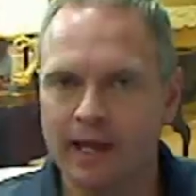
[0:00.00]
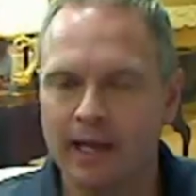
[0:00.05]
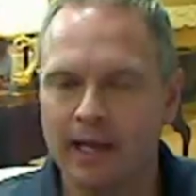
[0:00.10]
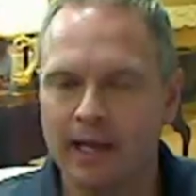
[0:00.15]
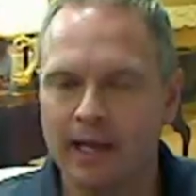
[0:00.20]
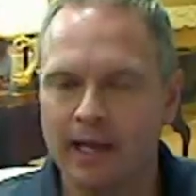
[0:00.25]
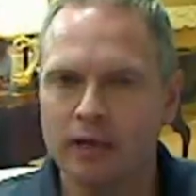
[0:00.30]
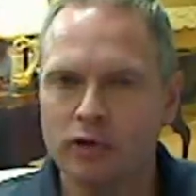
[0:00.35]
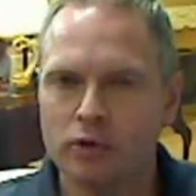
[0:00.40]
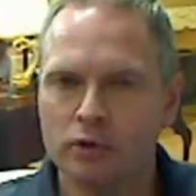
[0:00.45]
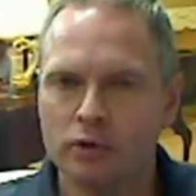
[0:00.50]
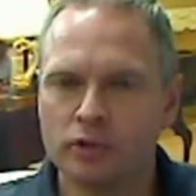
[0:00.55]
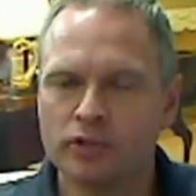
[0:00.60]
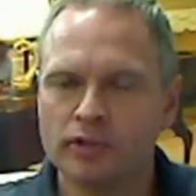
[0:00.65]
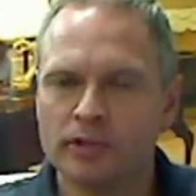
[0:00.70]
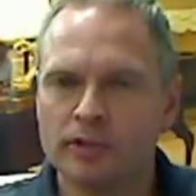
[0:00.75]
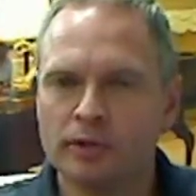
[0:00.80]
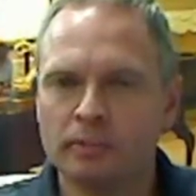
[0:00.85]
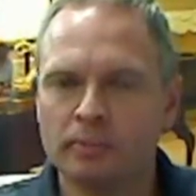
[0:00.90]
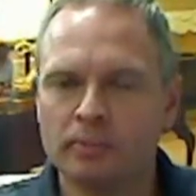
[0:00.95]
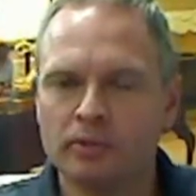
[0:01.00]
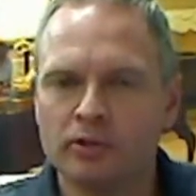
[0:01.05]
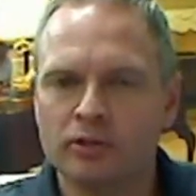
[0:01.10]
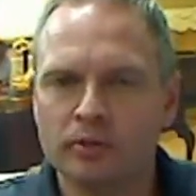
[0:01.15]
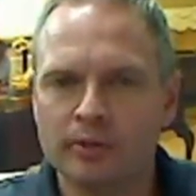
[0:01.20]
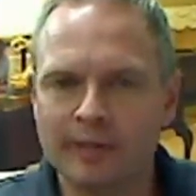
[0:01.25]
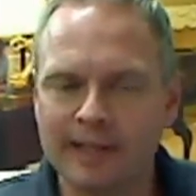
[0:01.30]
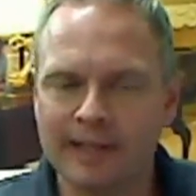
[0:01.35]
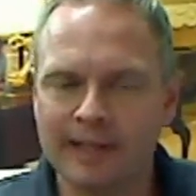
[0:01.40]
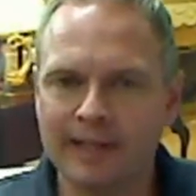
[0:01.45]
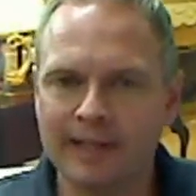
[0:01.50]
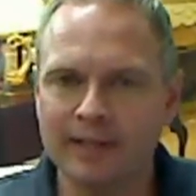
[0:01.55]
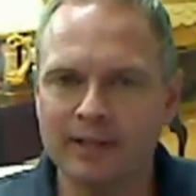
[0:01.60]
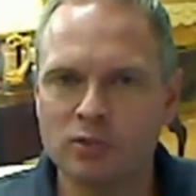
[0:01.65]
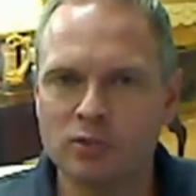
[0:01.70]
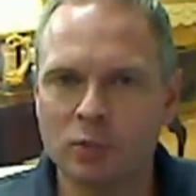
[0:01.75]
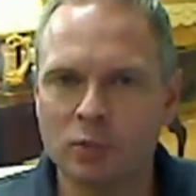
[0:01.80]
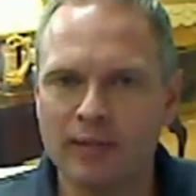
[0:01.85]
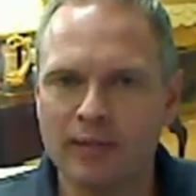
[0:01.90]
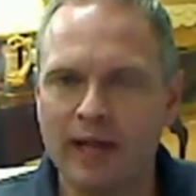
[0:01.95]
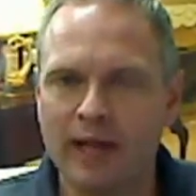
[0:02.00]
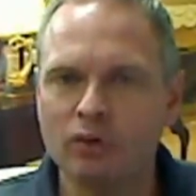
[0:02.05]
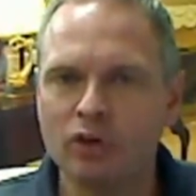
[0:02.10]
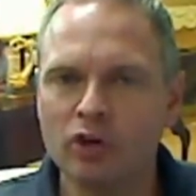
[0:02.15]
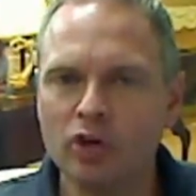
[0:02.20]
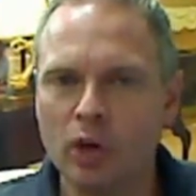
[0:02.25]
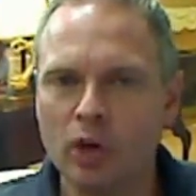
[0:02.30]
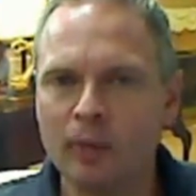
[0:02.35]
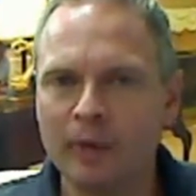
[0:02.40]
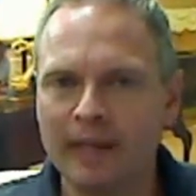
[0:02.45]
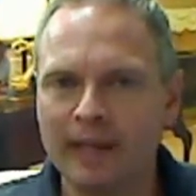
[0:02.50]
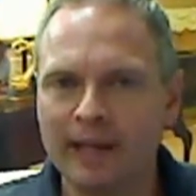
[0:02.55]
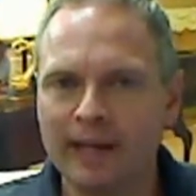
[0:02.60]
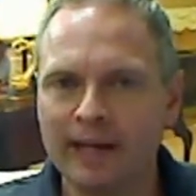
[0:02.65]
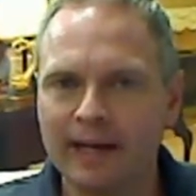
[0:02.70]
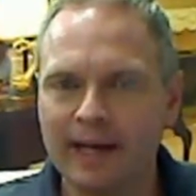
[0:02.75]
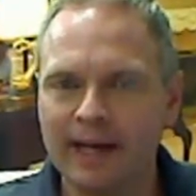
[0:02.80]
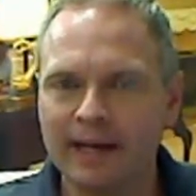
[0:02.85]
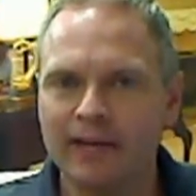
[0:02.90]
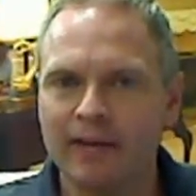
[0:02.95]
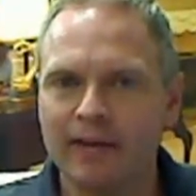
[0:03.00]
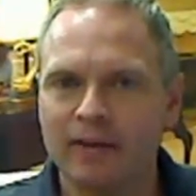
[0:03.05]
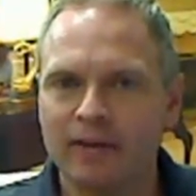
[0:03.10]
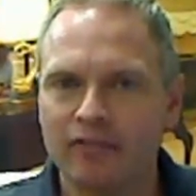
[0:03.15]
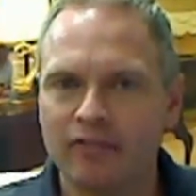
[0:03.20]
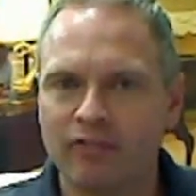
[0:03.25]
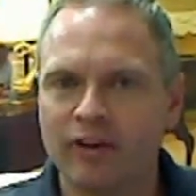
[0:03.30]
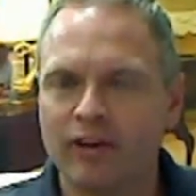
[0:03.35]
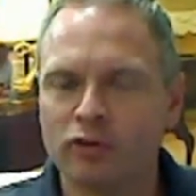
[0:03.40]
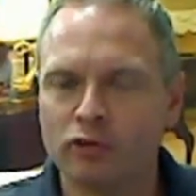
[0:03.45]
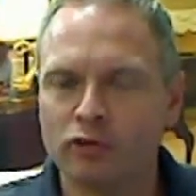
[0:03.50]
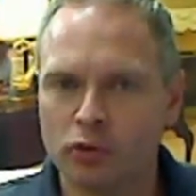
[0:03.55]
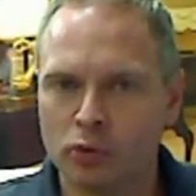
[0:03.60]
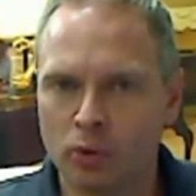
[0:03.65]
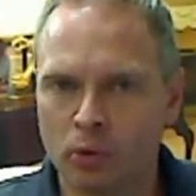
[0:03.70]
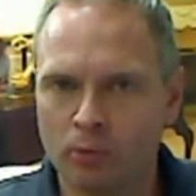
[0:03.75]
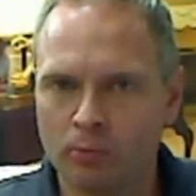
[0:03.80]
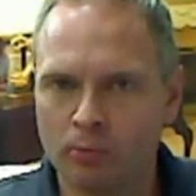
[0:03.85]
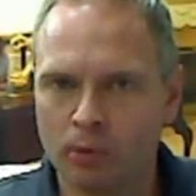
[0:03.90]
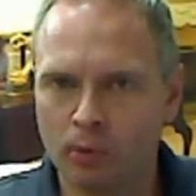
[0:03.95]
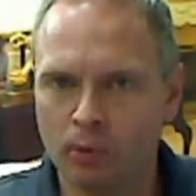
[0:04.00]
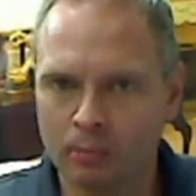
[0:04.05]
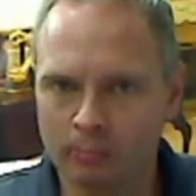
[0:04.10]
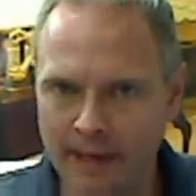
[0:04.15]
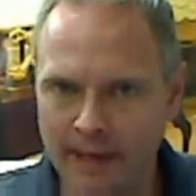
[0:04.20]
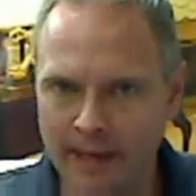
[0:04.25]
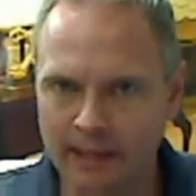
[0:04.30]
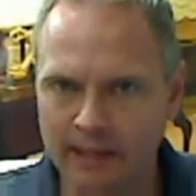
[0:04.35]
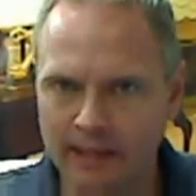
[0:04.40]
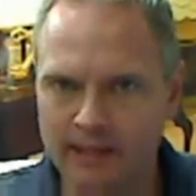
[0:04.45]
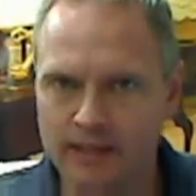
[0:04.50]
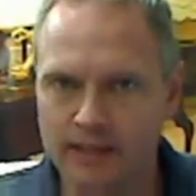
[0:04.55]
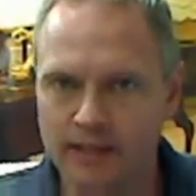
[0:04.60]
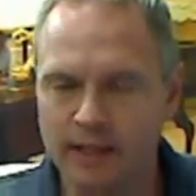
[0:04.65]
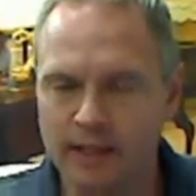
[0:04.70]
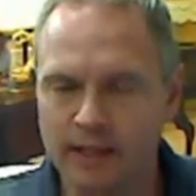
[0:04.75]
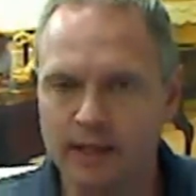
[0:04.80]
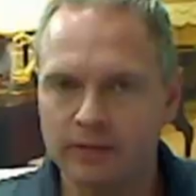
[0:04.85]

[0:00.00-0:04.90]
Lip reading: that you could still be doing things without knowing it that affect your hormonal balance?